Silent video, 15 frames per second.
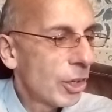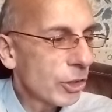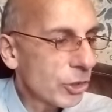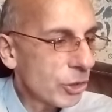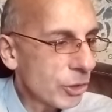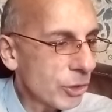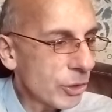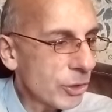
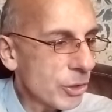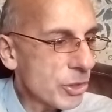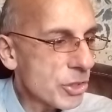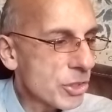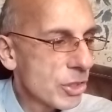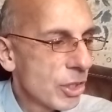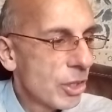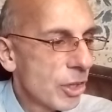occurs
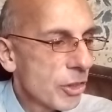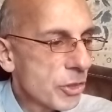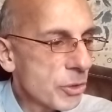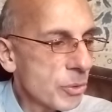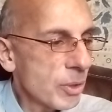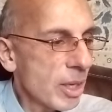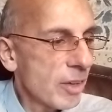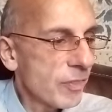
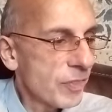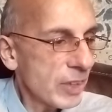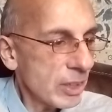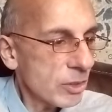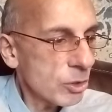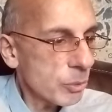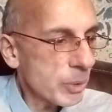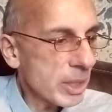through a
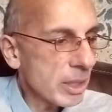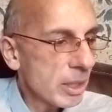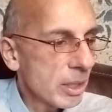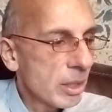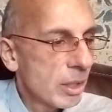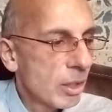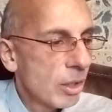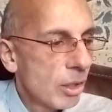victory
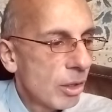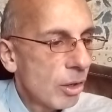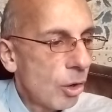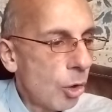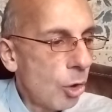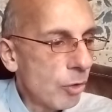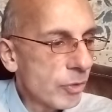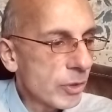
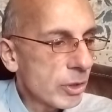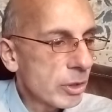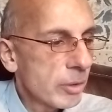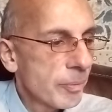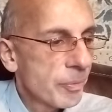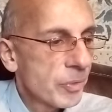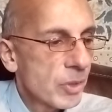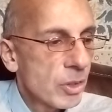over
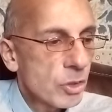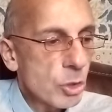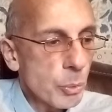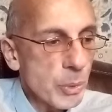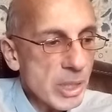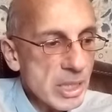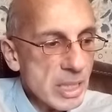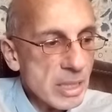the
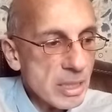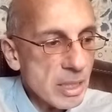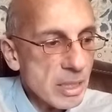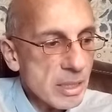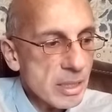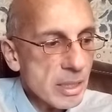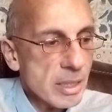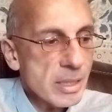
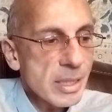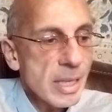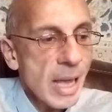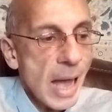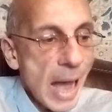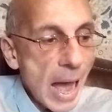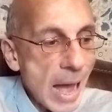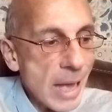resistances
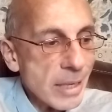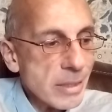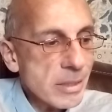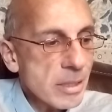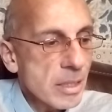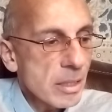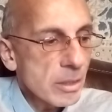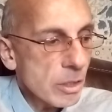
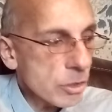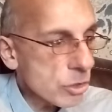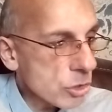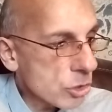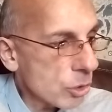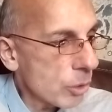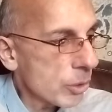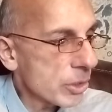as the
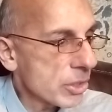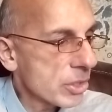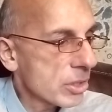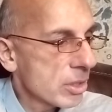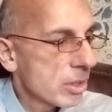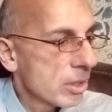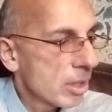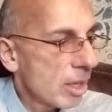
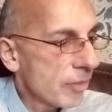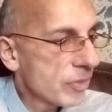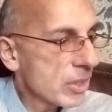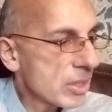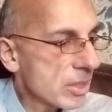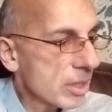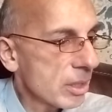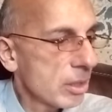source of
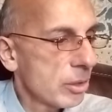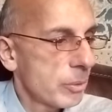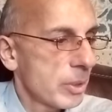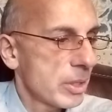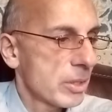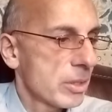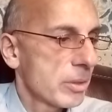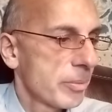this
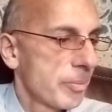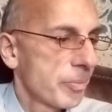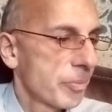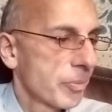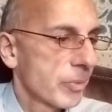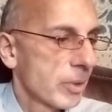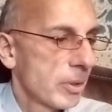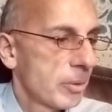ignorance.
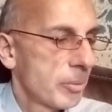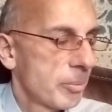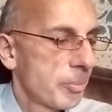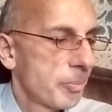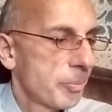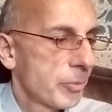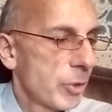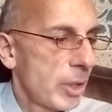
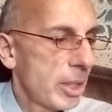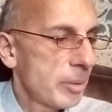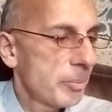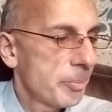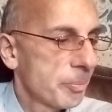Right?